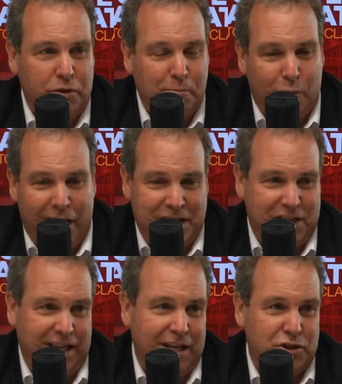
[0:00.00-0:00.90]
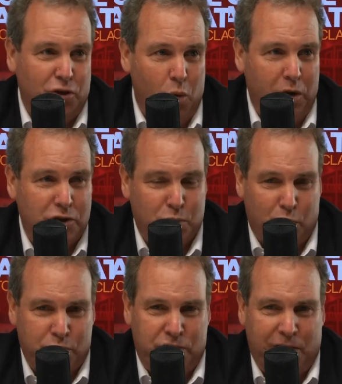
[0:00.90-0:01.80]
what the pricing is, know what
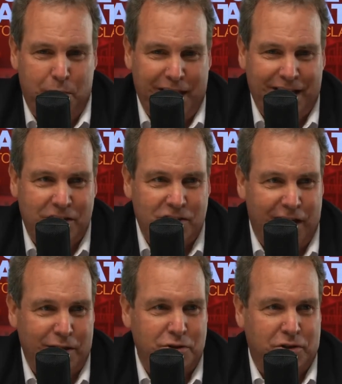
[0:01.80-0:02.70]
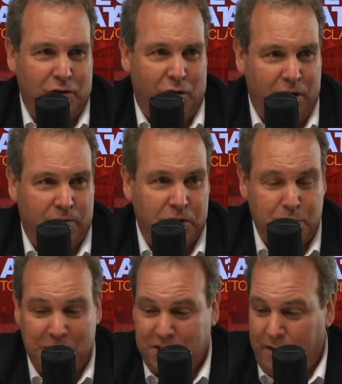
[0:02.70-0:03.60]
it's worth, so you can make an intelligent offer,
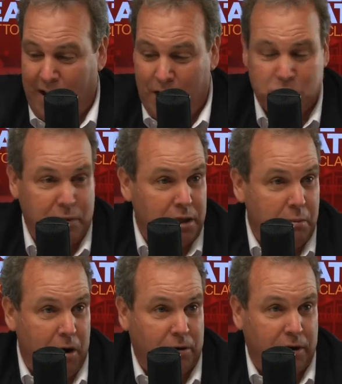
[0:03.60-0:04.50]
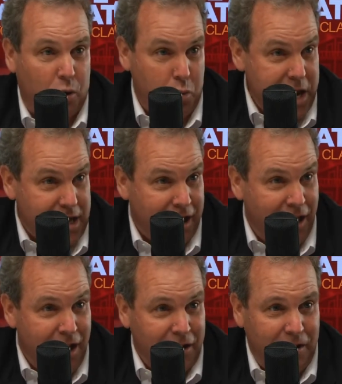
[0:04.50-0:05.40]
especially if a house has been on the market a week.
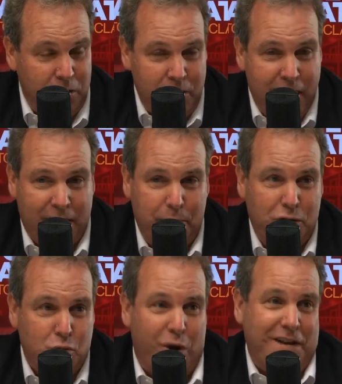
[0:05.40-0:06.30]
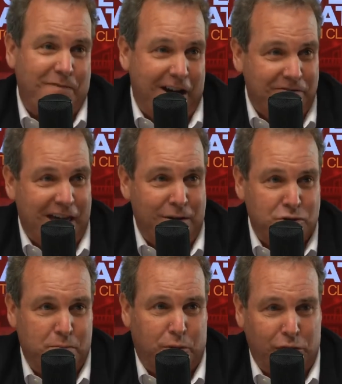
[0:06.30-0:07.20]
You can't come in
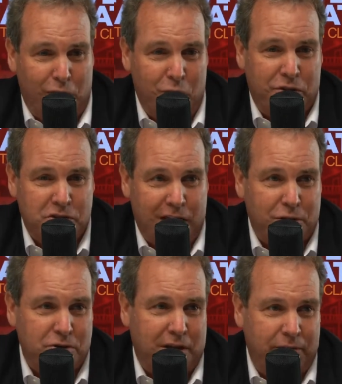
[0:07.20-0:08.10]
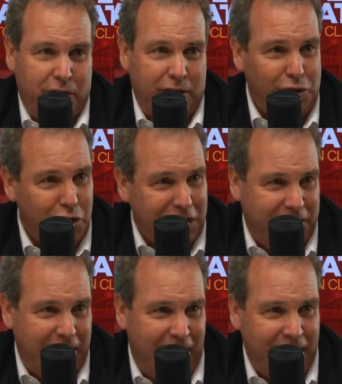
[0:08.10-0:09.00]
$25,000 below. The seller's not even going to look
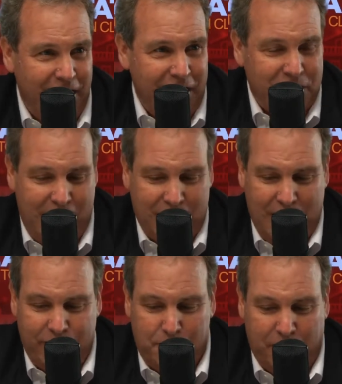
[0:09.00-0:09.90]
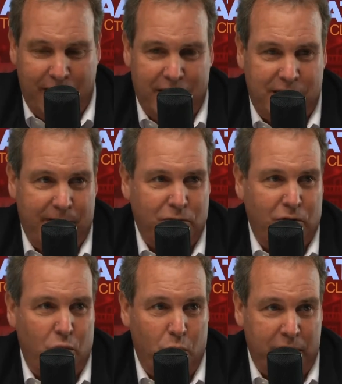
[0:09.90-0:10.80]
at that. So you have to have a plan. You have
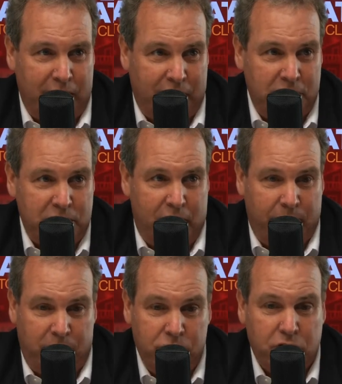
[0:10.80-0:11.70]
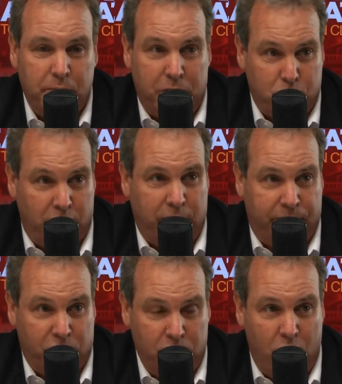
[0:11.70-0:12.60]
to know what it is. And if it is going to be
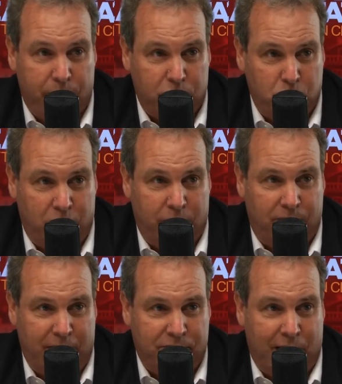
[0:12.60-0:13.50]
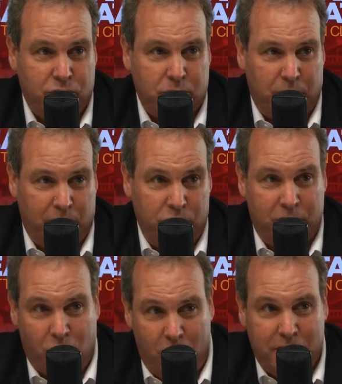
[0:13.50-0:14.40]
if you're going to offer $25,000 below,
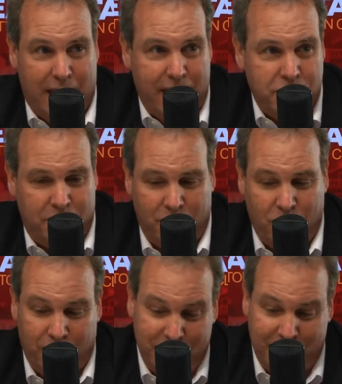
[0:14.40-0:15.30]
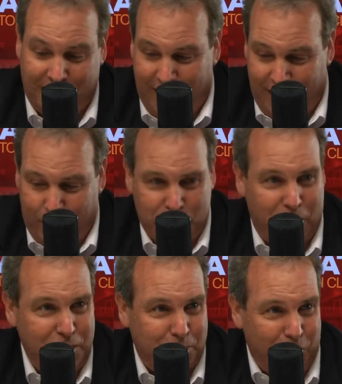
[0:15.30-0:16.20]
you call the agent agent and you go, listen, we
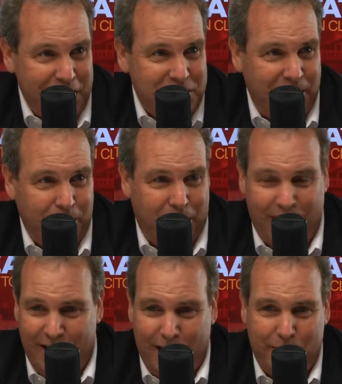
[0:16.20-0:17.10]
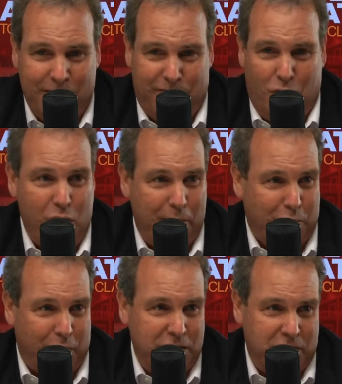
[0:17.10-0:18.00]
saw your pricing, but I mean, you have no
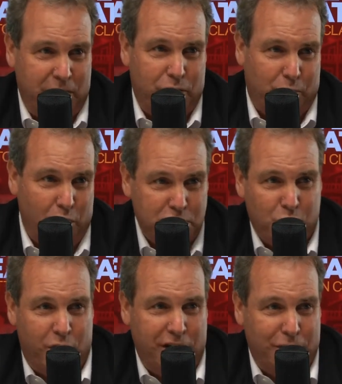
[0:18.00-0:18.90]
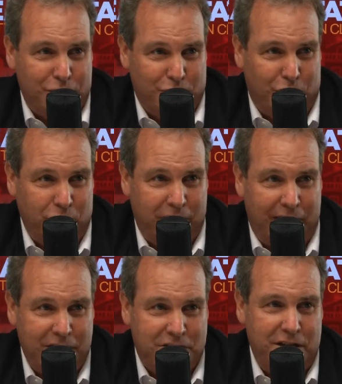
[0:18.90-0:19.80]
upgrades in there. The roof's 20 years old.
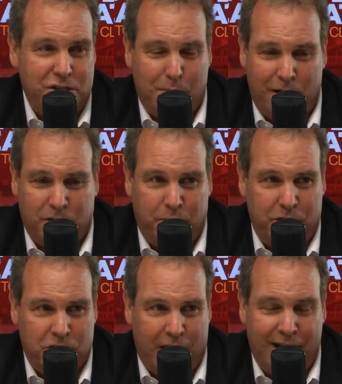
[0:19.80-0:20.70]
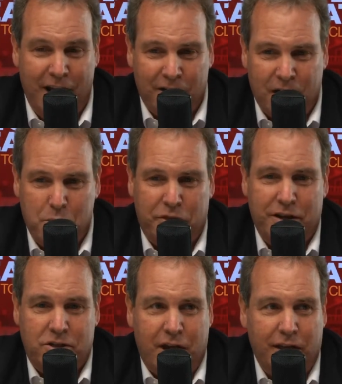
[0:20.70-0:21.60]
The AC is about to be shot. Come with
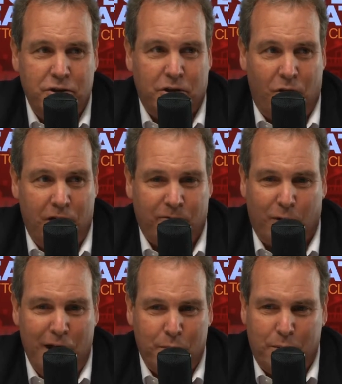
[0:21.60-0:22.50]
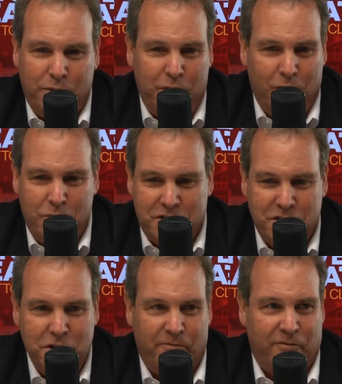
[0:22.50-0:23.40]
an intelligent offer.
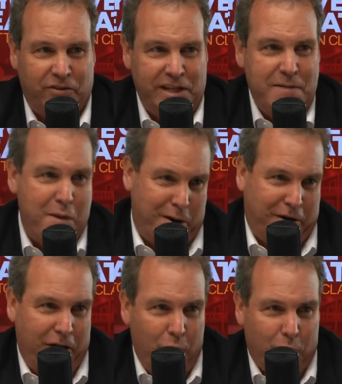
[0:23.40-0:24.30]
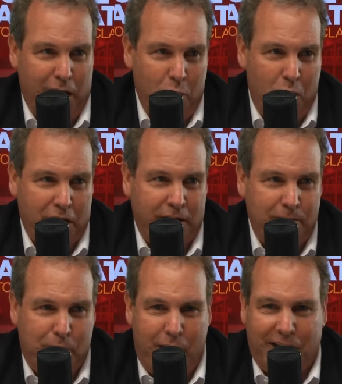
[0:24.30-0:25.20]
This isn't a flea market. We're not walking
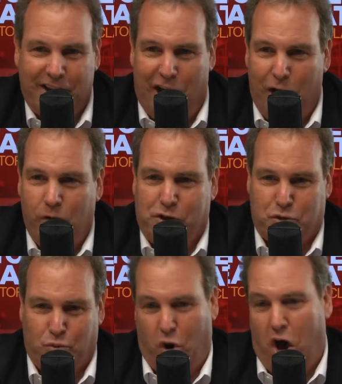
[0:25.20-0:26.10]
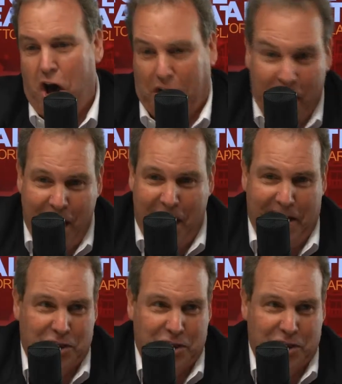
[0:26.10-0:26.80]
in and buying an Elvis rug and